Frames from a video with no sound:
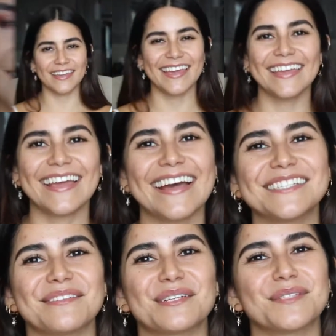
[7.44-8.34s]
Hey
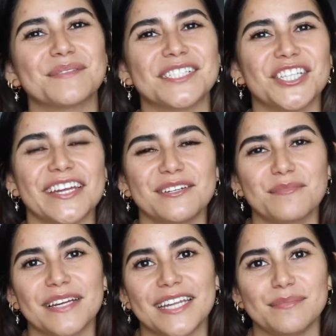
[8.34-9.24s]
guys, welcome to my channel.
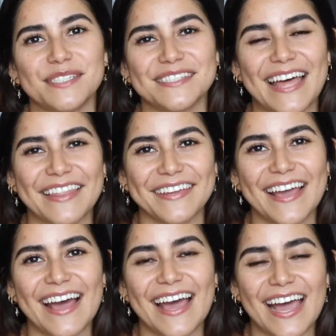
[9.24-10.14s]
My name is
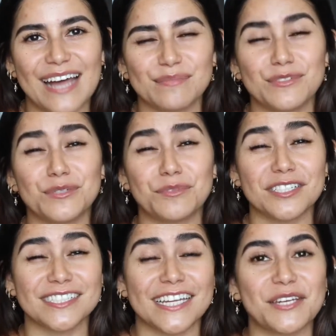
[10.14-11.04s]
Nadia. I'm super
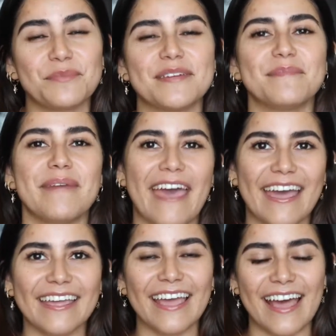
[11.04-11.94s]
excited to be
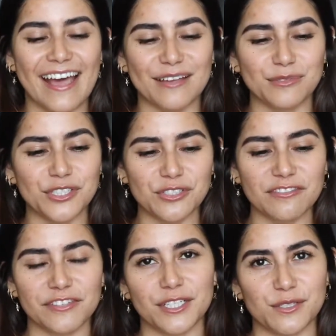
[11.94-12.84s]
back. I was
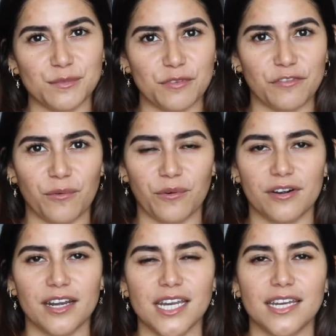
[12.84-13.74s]
doing videos
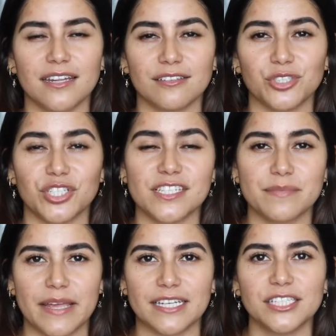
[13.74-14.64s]
before in English and
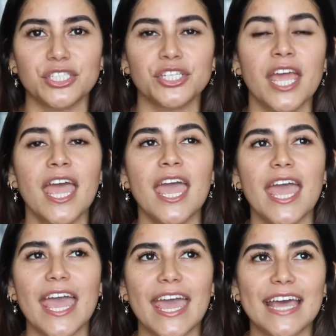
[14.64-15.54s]
Spanish,
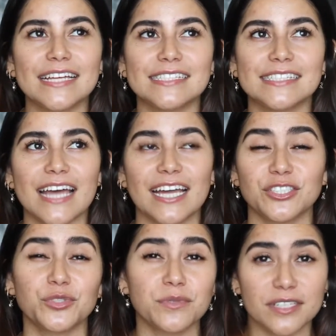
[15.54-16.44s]
and I
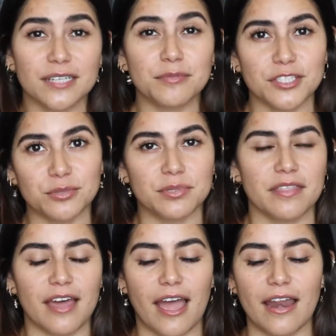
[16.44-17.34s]
just want to keep doing
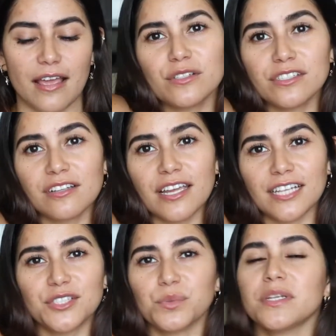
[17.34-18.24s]
that. Also, I
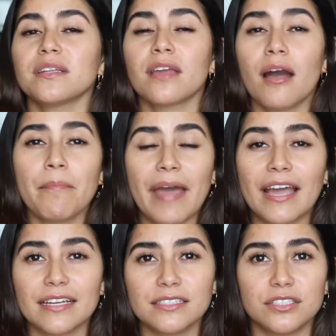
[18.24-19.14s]
just wanted to come
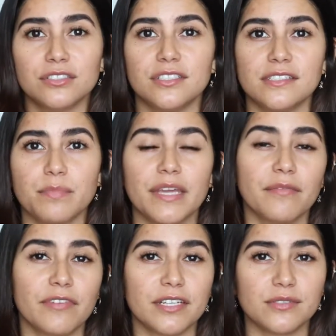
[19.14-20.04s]
back and do these
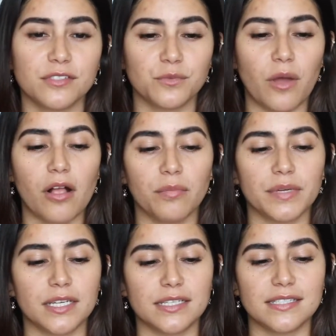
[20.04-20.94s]
makeup videos as well
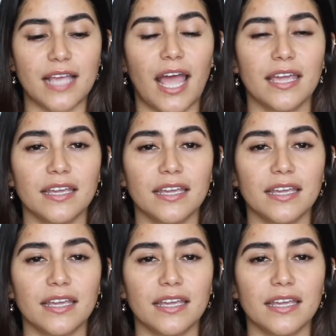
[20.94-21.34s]
because I